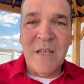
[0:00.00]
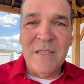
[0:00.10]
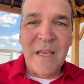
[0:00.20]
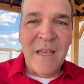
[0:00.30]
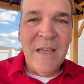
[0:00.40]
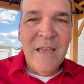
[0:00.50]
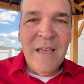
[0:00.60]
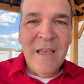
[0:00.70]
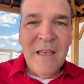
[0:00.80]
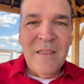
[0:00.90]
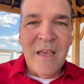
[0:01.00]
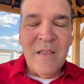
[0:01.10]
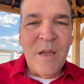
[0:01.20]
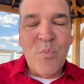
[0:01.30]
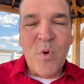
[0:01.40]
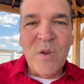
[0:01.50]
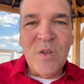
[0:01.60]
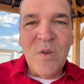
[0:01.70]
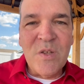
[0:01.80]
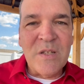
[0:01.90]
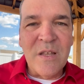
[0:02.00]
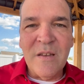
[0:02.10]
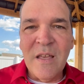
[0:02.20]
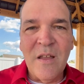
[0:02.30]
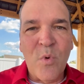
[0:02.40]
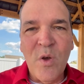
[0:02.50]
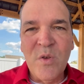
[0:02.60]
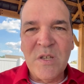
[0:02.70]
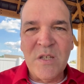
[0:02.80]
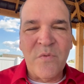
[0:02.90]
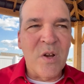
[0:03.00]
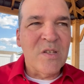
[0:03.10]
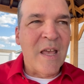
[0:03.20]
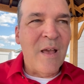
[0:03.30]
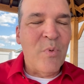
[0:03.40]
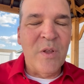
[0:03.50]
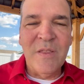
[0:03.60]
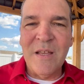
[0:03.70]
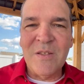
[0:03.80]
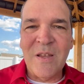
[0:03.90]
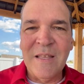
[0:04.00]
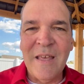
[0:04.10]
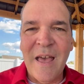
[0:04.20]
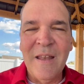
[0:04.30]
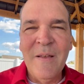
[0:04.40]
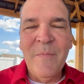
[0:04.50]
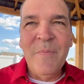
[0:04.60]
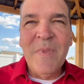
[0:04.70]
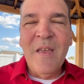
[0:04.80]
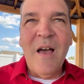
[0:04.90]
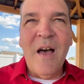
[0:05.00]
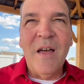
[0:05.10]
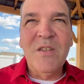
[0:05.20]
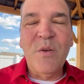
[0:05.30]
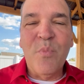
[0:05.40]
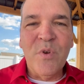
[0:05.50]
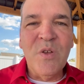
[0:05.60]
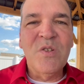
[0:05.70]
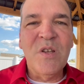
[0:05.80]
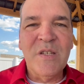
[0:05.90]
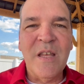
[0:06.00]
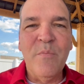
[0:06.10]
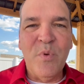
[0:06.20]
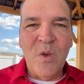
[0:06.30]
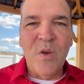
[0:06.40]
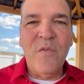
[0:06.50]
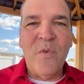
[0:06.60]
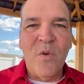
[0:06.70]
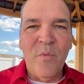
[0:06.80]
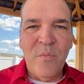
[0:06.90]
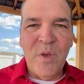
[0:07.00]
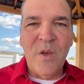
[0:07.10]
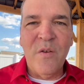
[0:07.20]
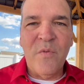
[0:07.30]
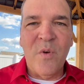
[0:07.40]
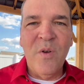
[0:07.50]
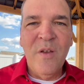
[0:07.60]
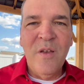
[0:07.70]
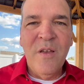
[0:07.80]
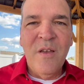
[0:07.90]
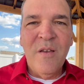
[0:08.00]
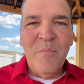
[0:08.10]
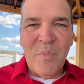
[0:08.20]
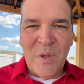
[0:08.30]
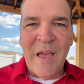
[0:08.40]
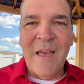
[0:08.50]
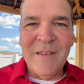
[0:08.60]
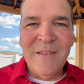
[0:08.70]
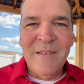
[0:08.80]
they produced in roses, for example, and things like that, to produce just a beautiful, beautiful plant.